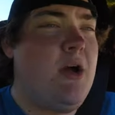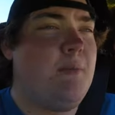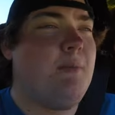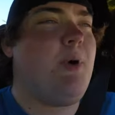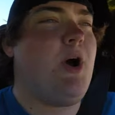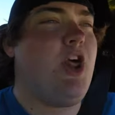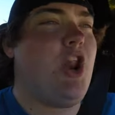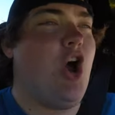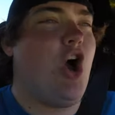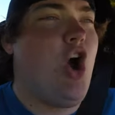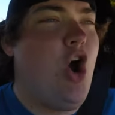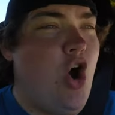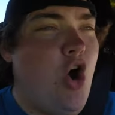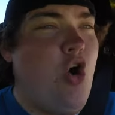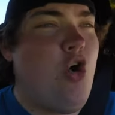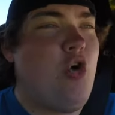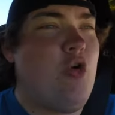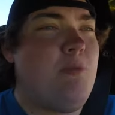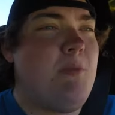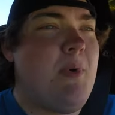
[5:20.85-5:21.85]
but
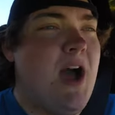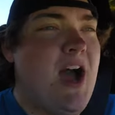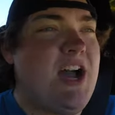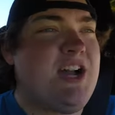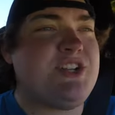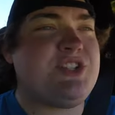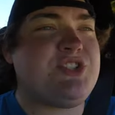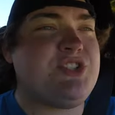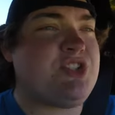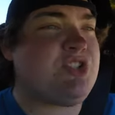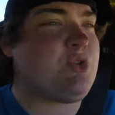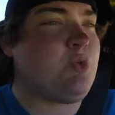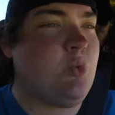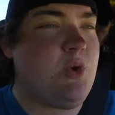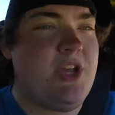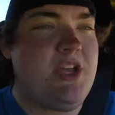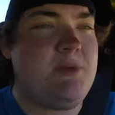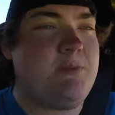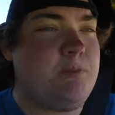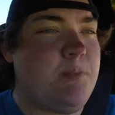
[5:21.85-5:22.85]
oh my
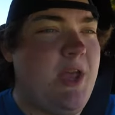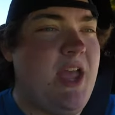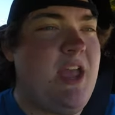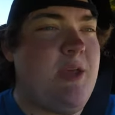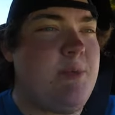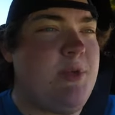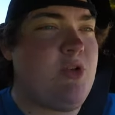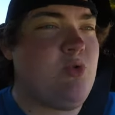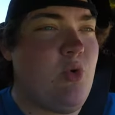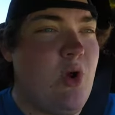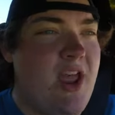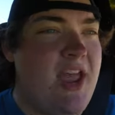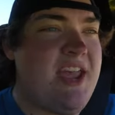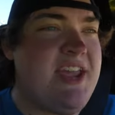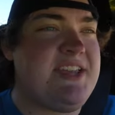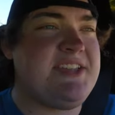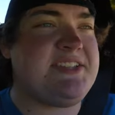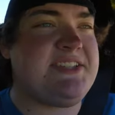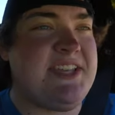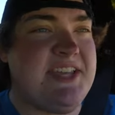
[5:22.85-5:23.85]
sweet baby
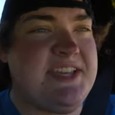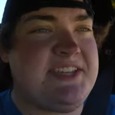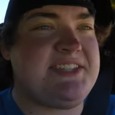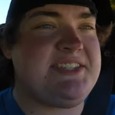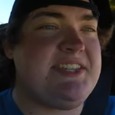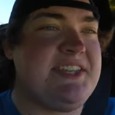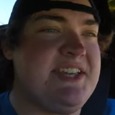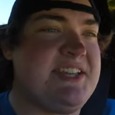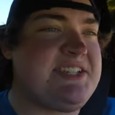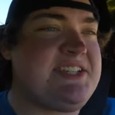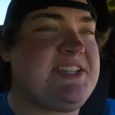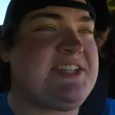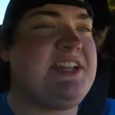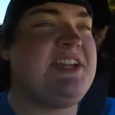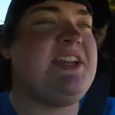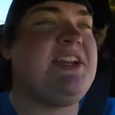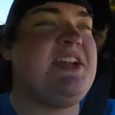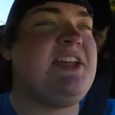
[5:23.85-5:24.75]
rays, is this